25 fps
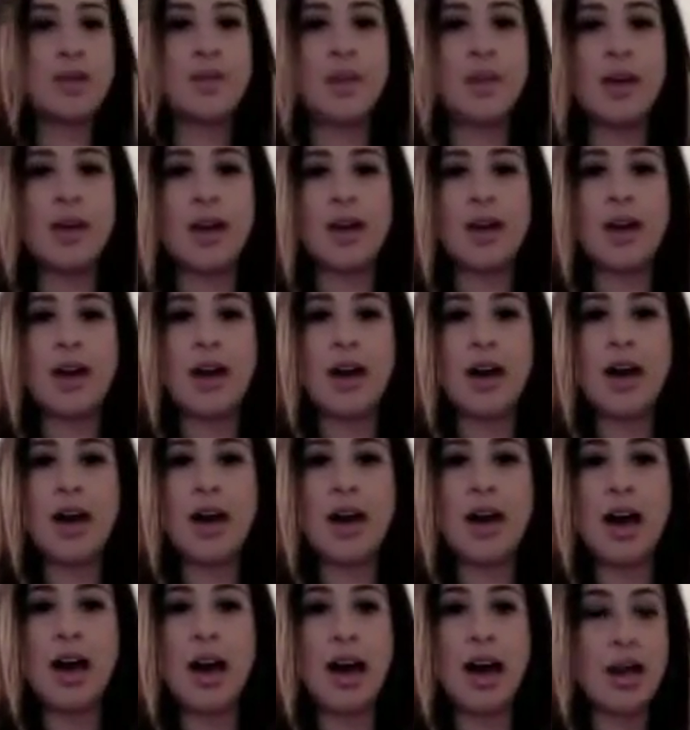my
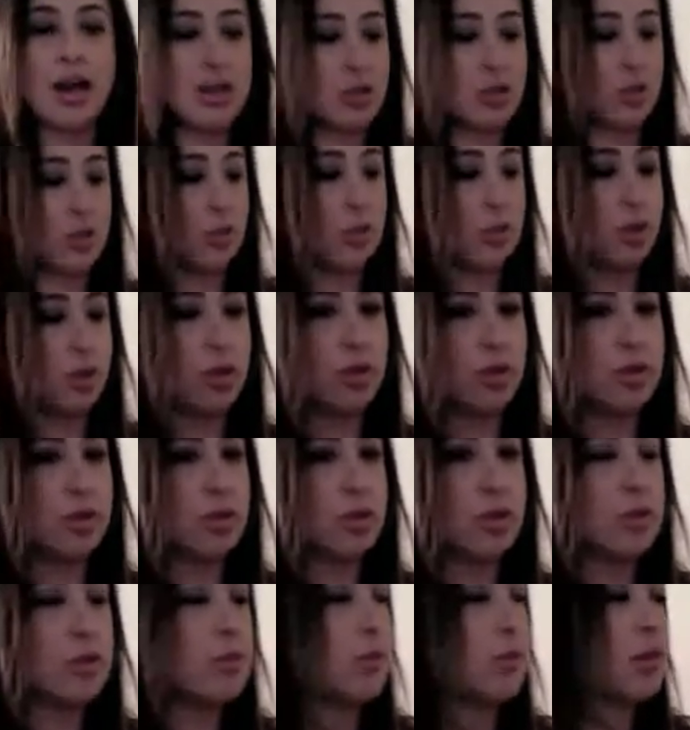Hot Tools
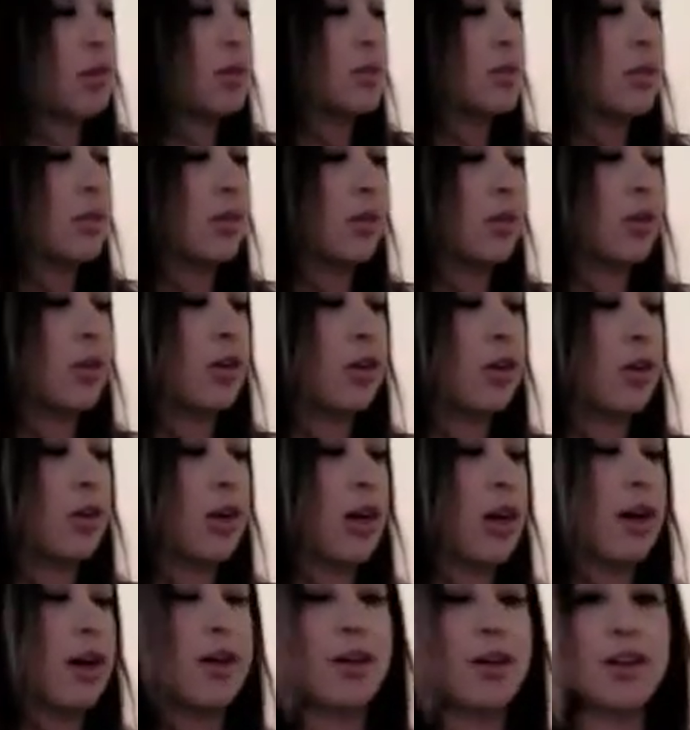Marcel curling
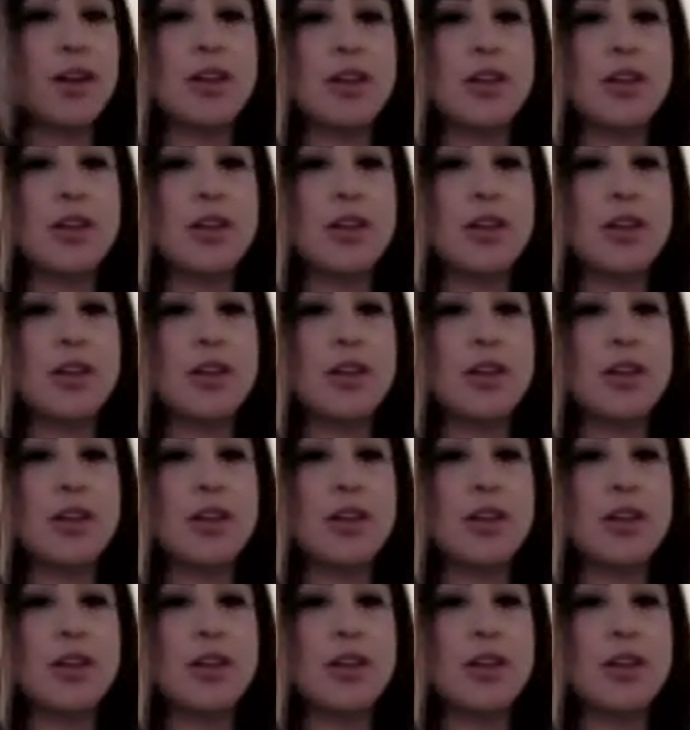iron.